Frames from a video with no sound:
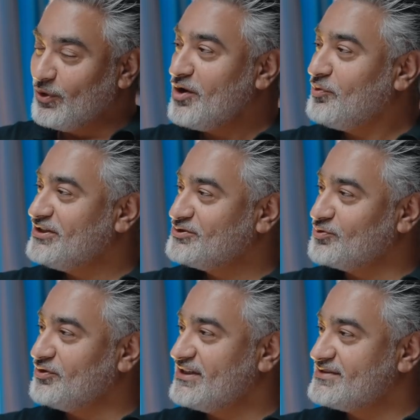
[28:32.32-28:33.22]
when I went
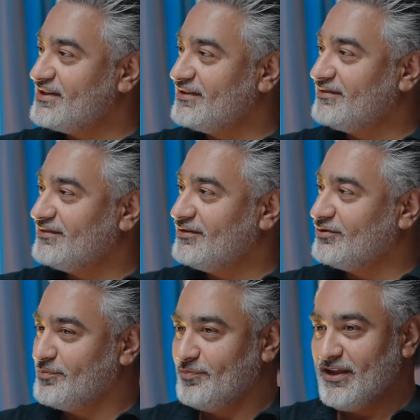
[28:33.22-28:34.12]
into real estate,
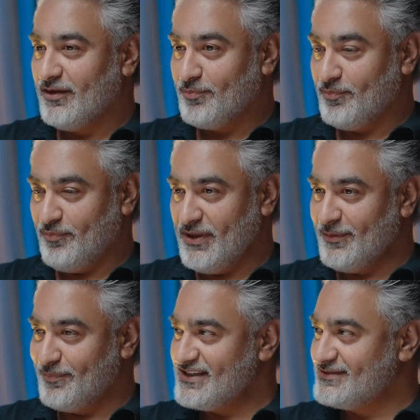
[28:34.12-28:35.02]

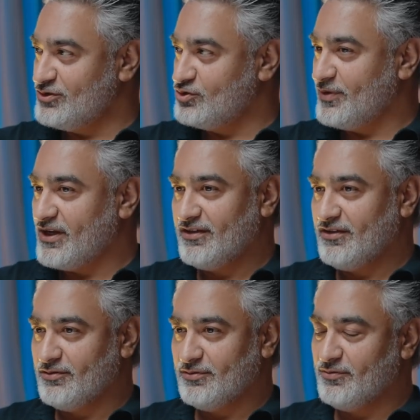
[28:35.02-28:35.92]
being based in
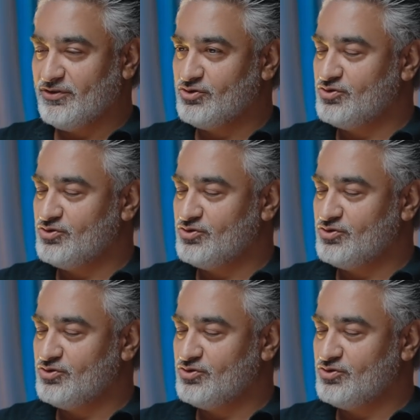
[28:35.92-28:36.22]
Dubai,